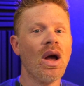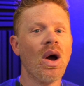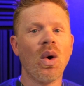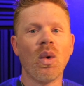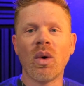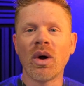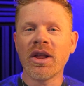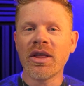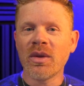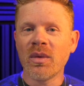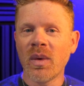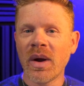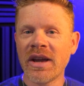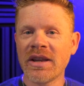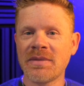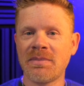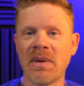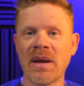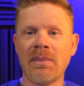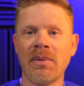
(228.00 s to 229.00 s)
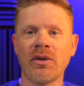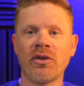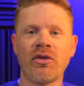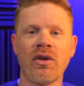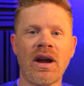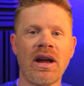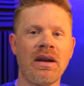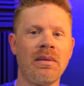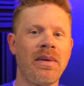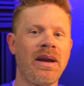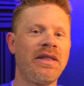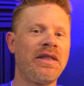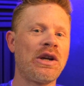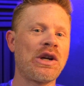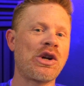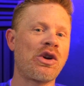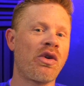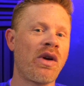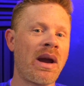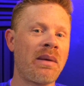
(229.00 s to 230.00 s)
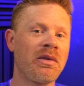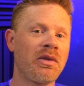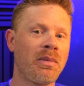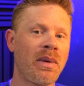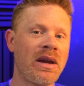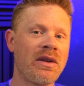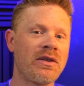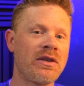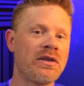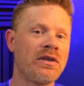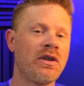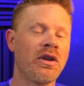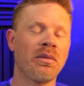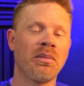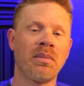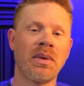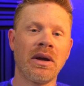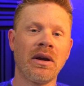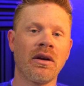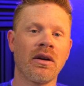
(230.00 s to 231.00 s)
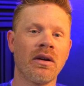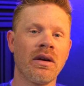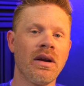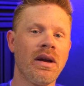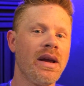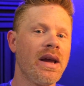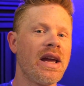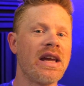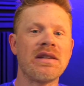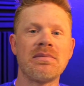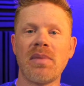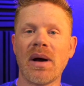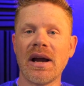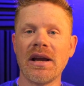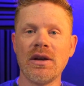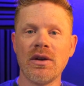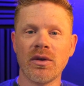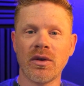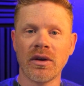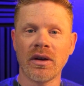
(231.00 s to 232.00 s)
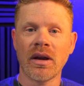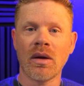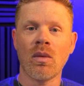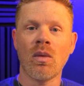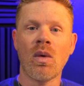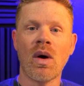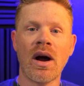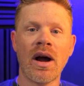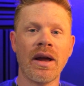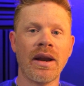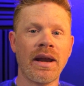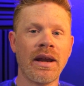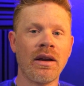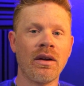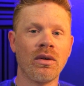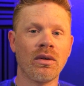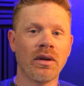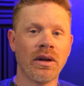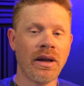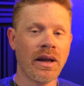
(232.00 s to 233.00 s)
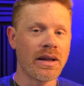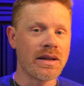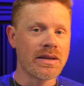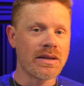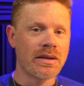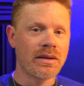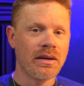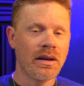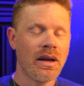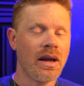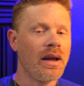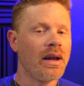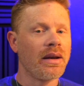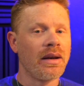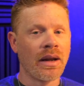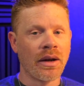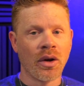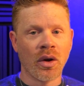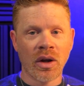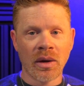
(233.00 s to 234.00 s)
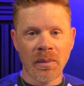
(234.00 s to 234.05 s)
One of the ways people try to make their cramped spaces look bigger is by using a wide-angle lens. Now don't get